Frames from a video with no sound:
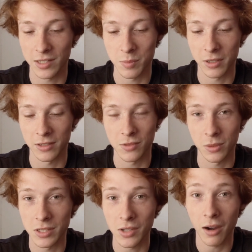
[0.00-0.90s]
experience,
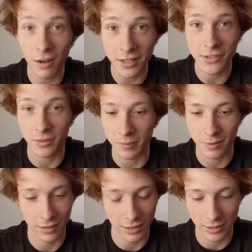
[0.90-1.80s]
which is awesome.
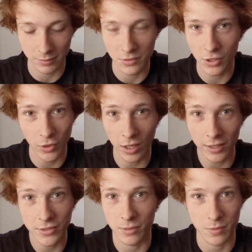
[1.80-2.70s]
Um, so
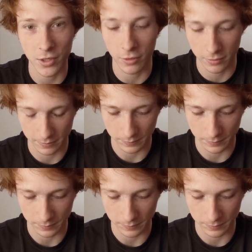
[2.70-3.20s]
awesome. So